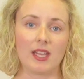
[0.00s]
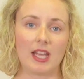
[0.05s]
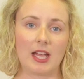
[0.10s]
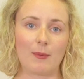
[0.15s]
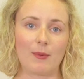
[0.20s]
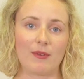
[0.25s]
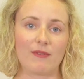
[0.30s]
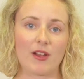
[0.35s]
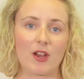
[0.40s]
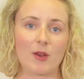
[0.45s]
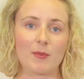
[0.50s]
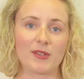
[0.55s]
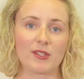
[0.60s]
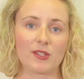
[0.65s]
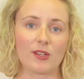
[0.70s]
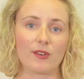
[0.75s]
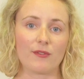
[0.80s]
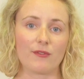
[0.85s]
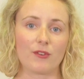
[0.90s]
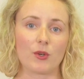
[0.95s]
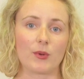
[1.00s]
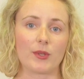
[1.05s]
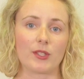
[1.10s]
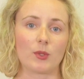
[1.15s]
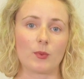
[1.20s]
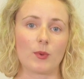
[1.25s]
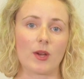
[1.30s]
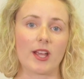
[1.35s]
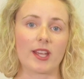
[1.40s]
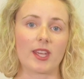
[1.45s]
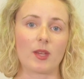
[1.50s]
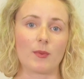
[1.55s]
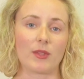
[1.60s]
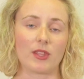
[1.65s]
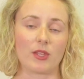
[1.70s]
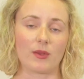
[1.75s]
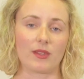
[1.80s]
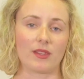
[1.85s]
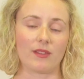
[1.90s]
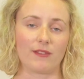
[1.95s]
and we very much look forward to working
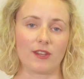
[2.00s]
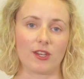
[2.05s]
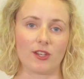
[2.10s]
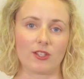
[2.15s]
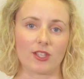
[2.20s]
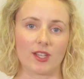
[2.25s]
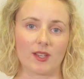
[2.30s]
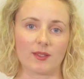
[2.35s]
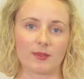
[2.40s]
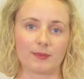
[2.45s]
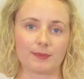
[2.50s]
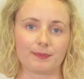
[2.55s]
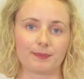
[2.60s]
with you in the future.